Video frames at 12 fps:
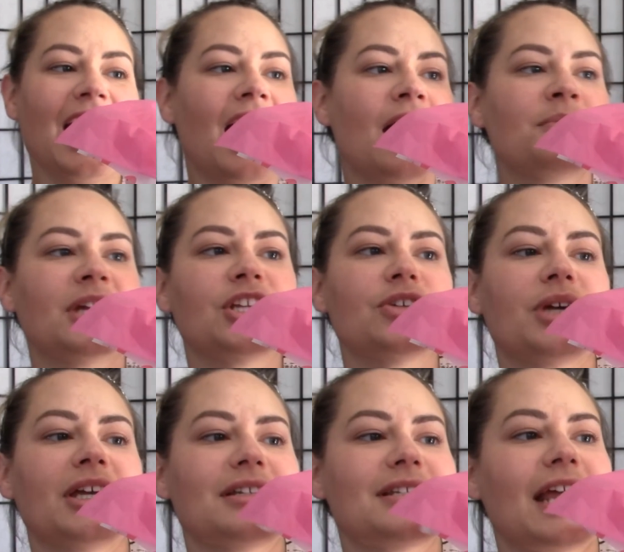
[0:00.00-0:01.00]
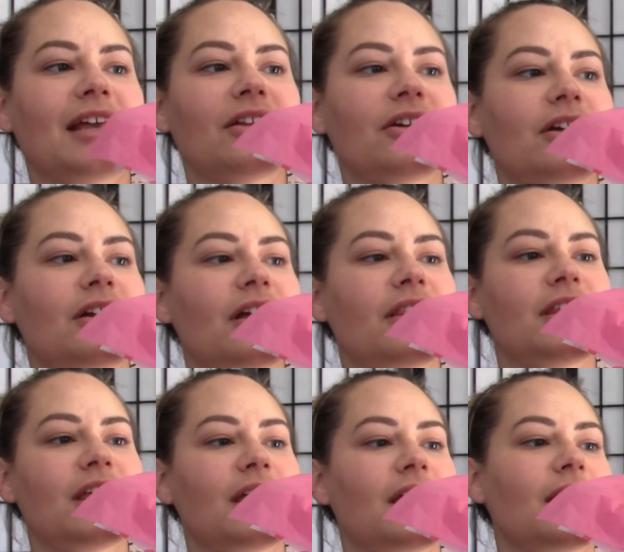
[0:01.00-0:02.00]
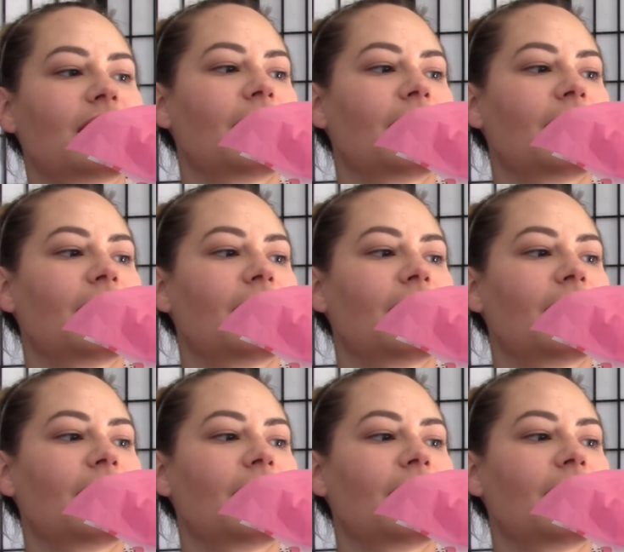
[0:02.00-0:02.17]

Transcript: And you can tailor the